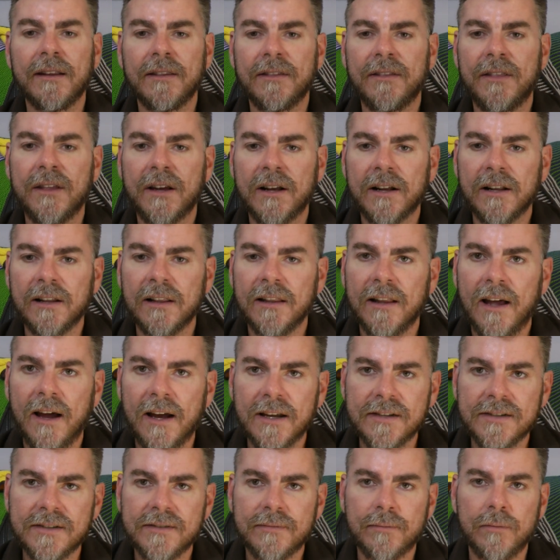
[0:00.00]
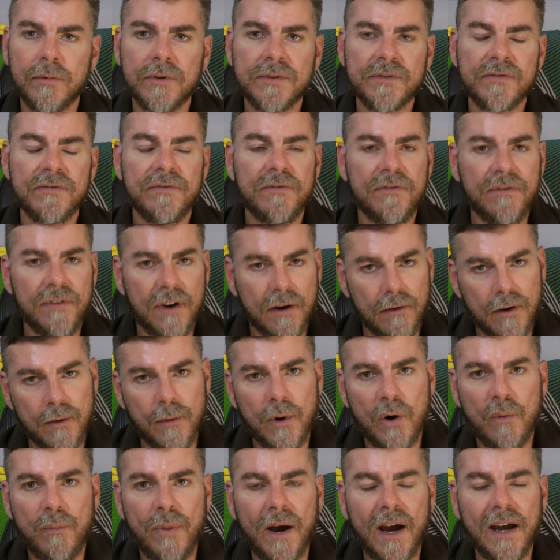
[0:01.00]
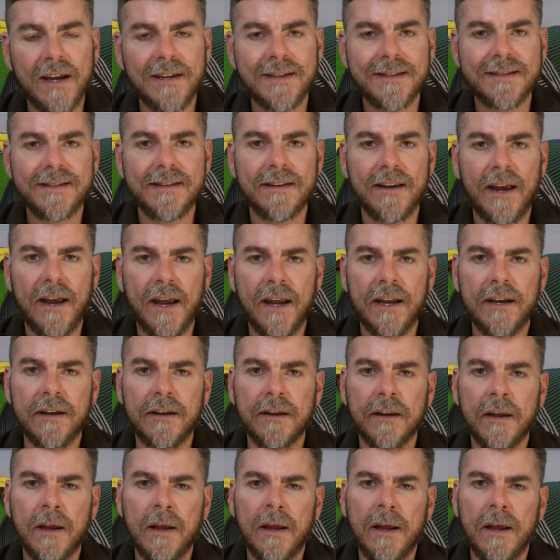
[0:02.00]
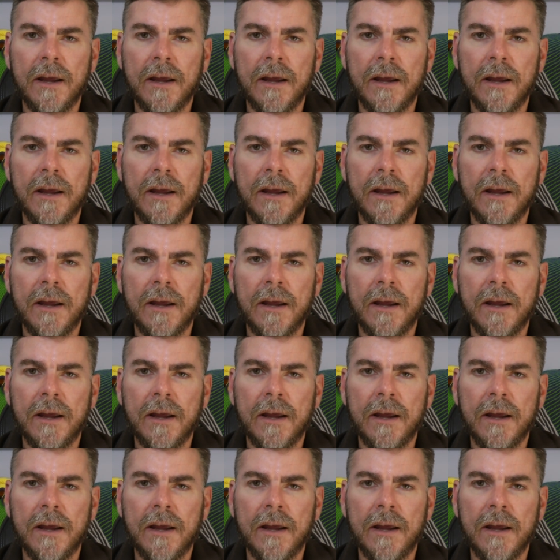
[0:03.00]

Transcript: the class was very well paced and